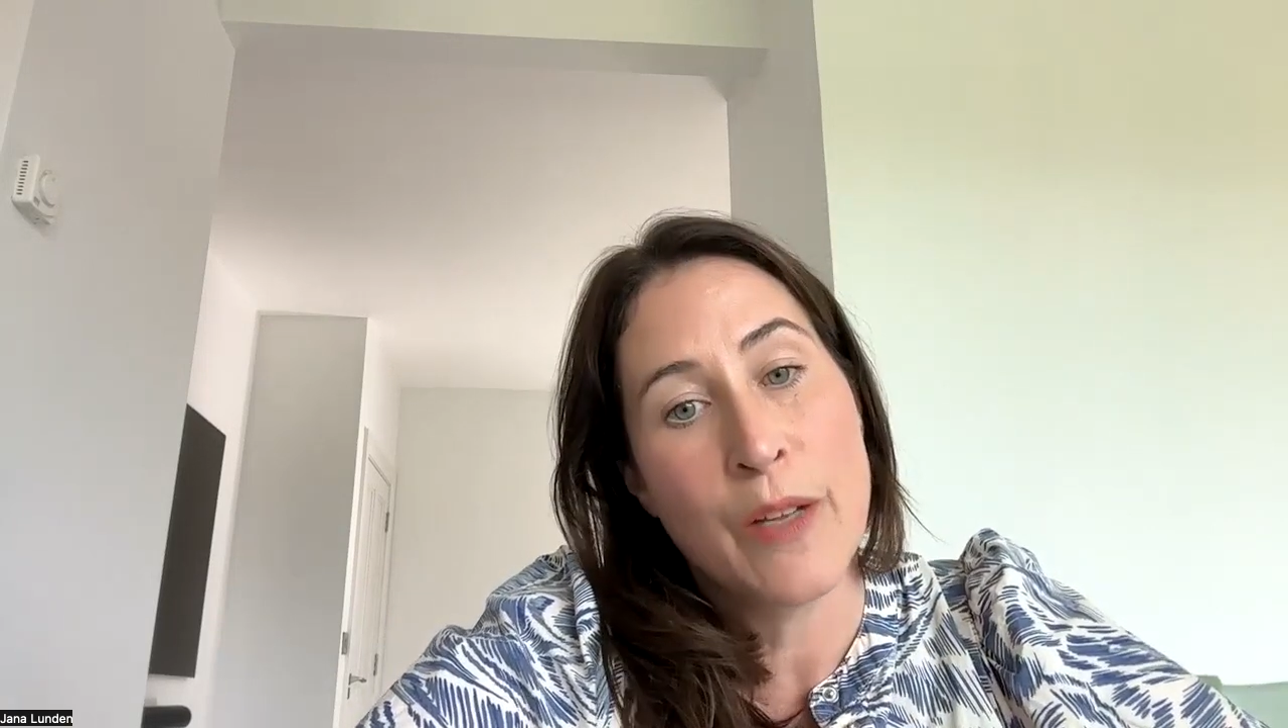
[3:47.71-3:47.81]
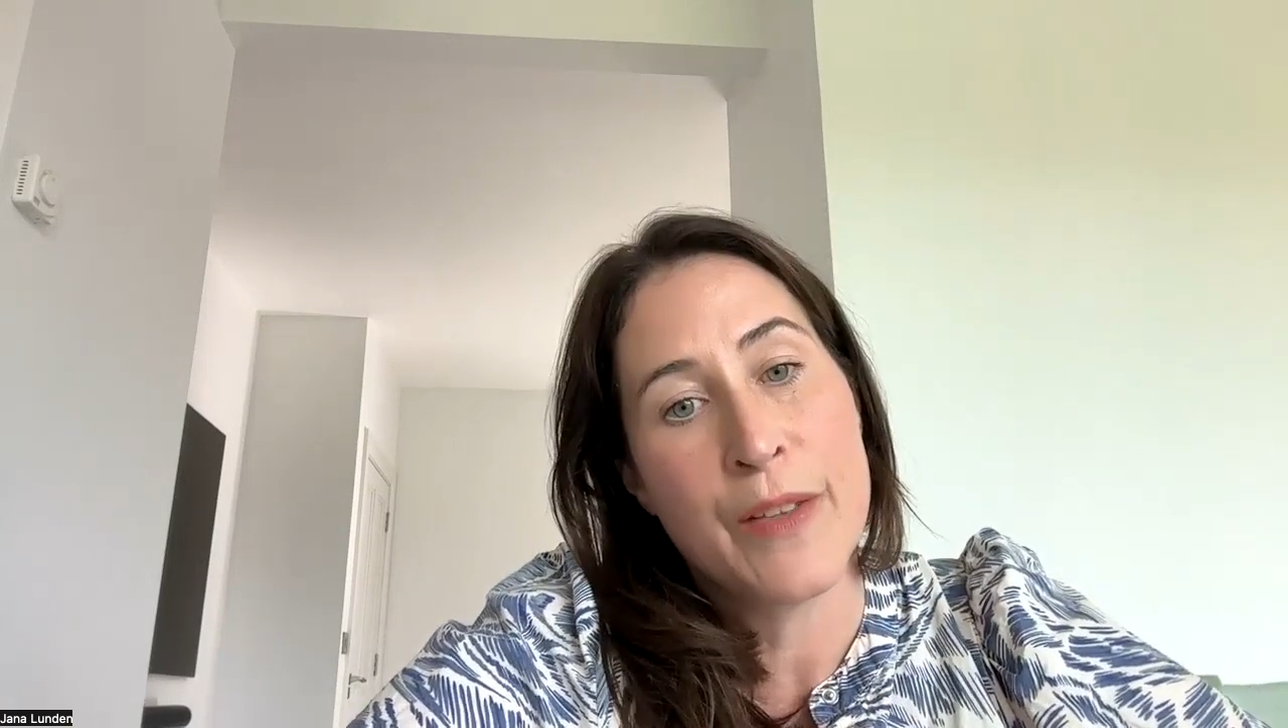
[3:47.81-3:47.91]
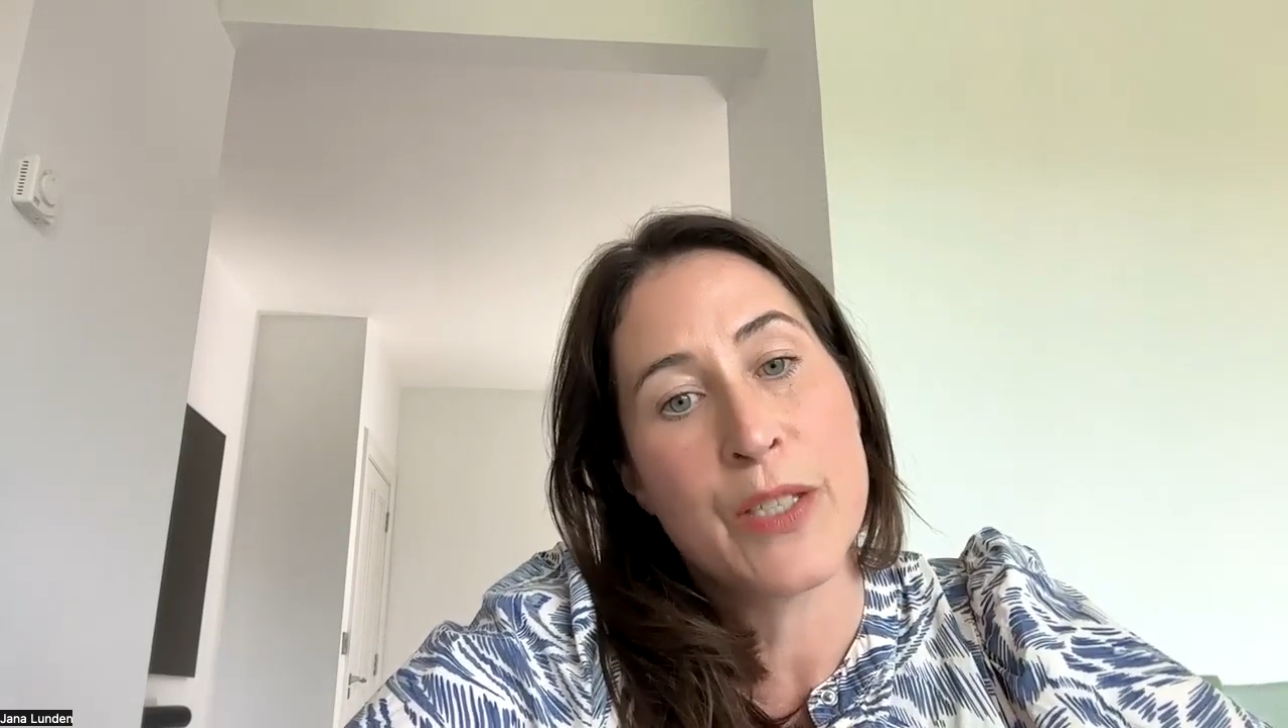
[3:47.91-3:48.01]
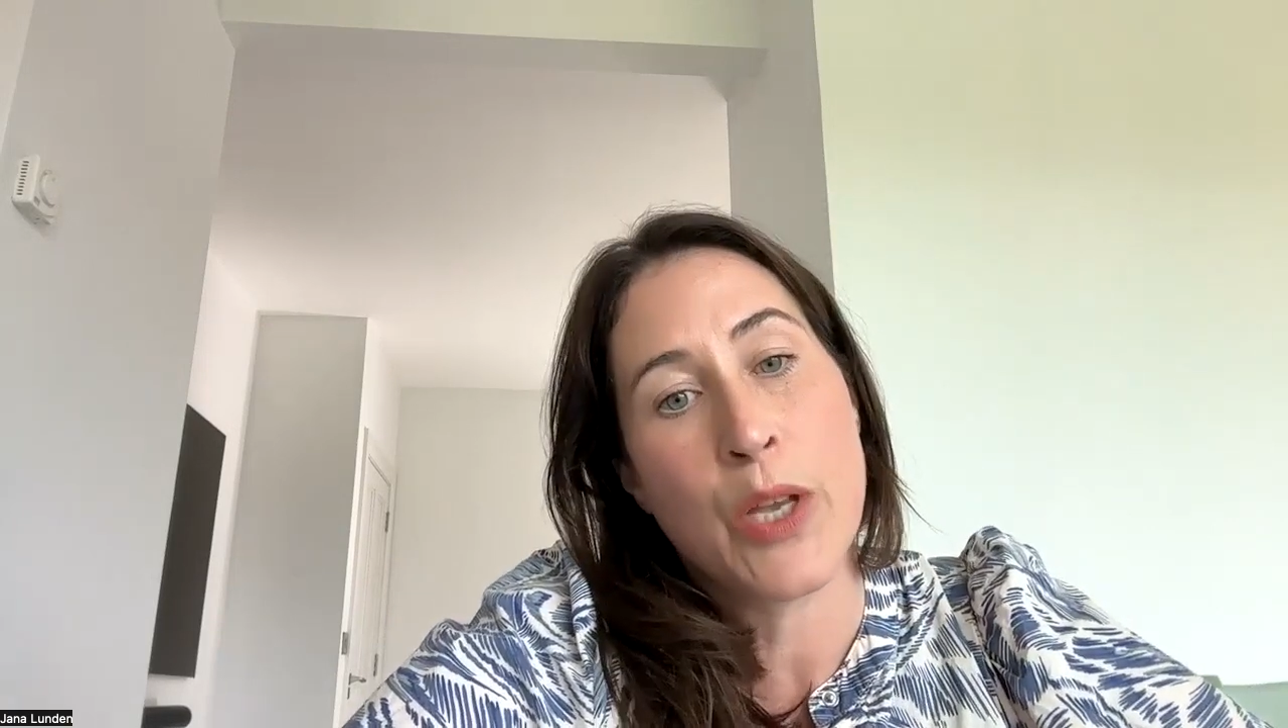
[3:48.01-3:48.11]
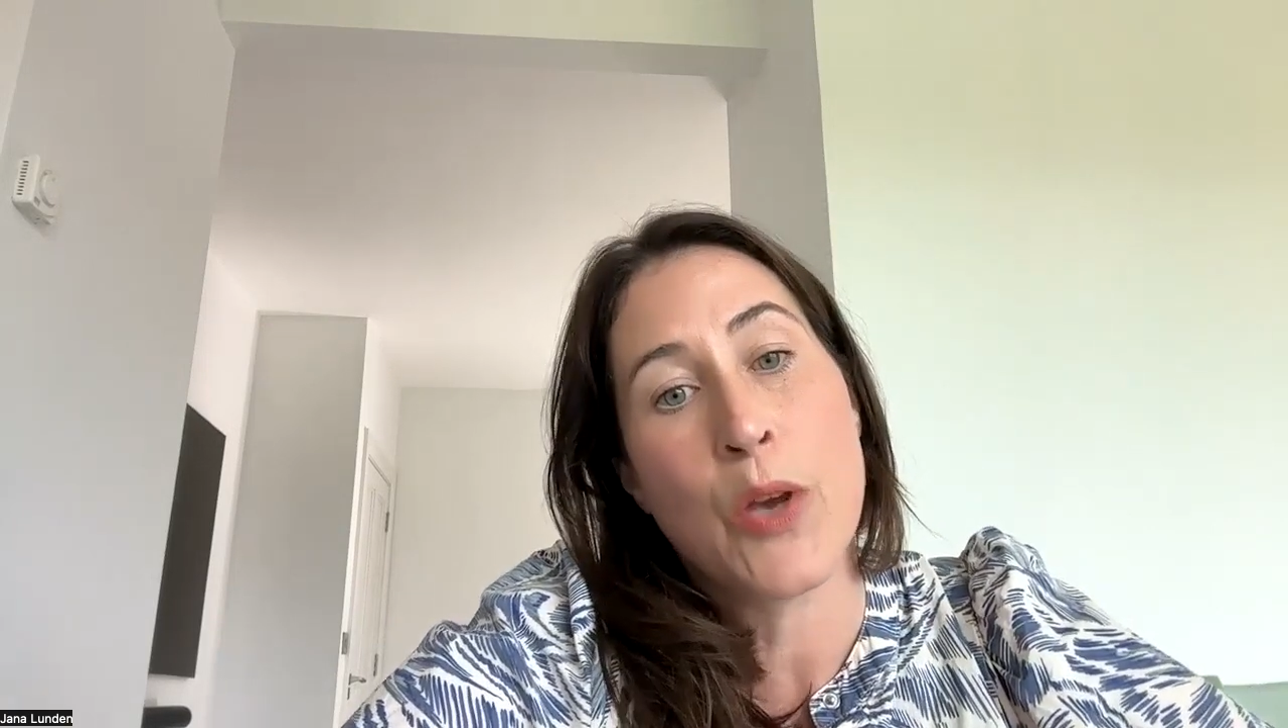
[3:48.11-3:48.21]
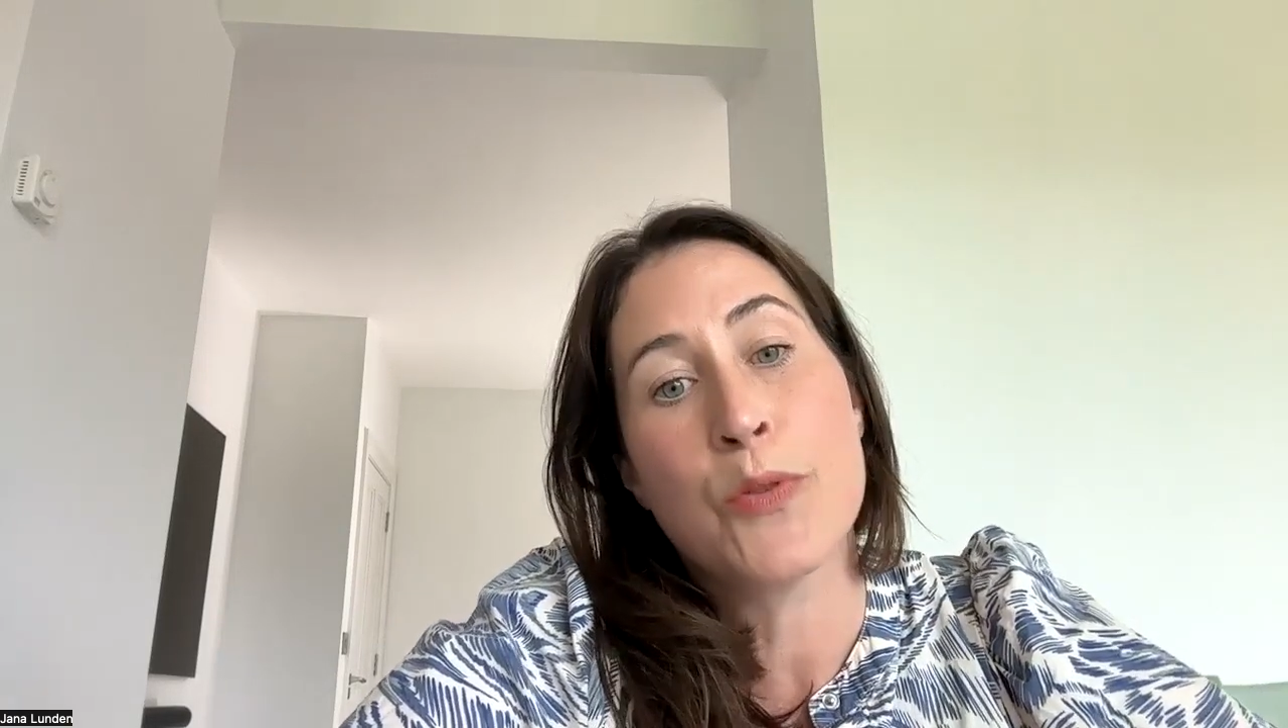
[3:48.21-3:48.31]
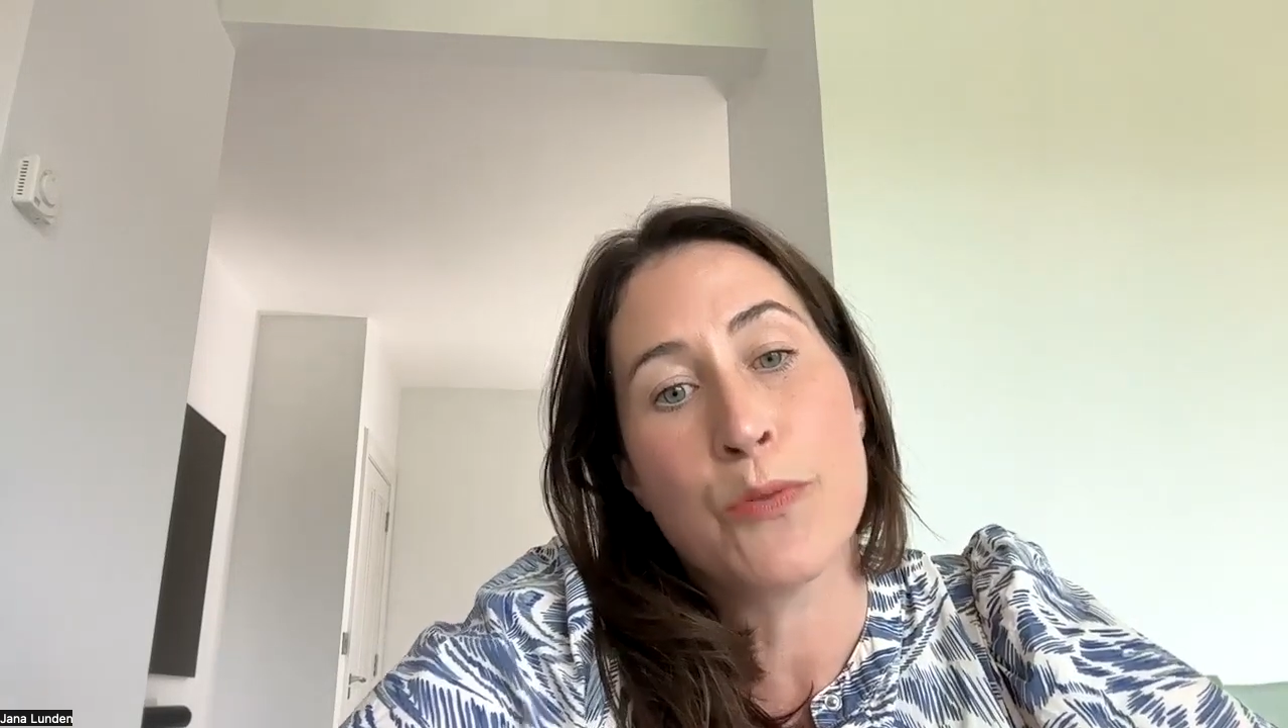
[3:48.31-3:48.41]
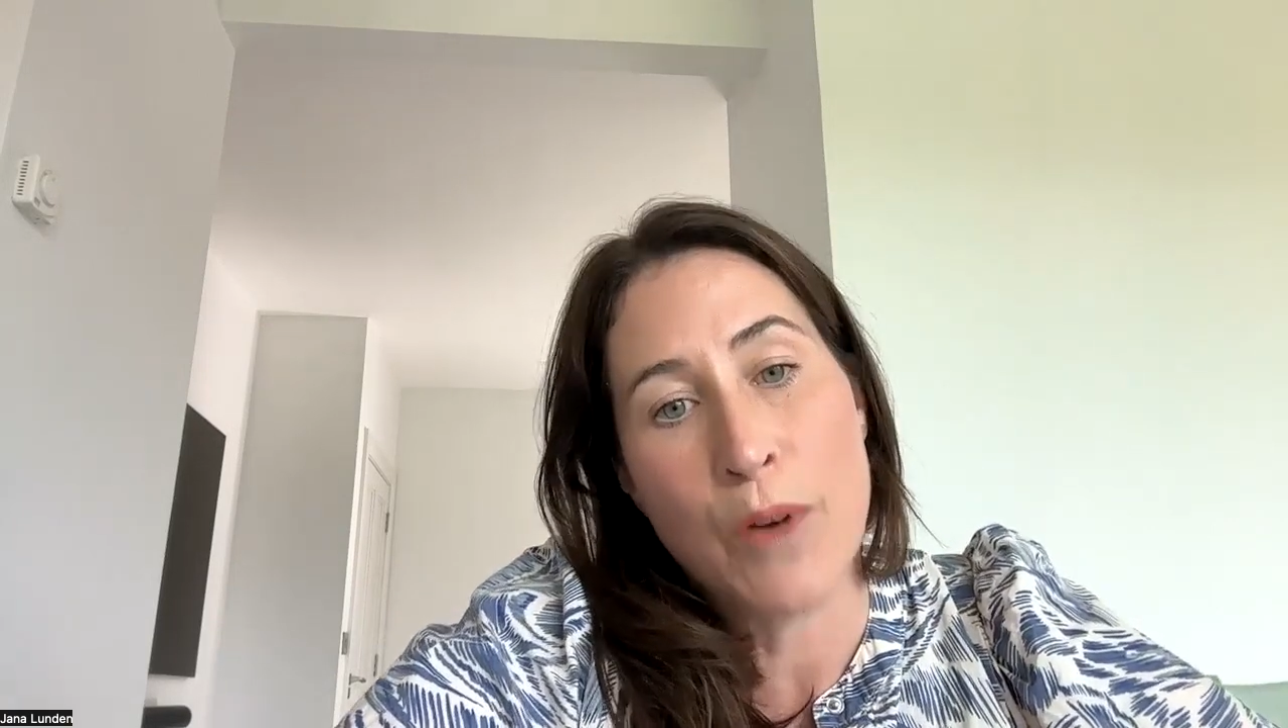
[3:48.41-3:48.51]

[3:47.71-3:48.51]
of this goes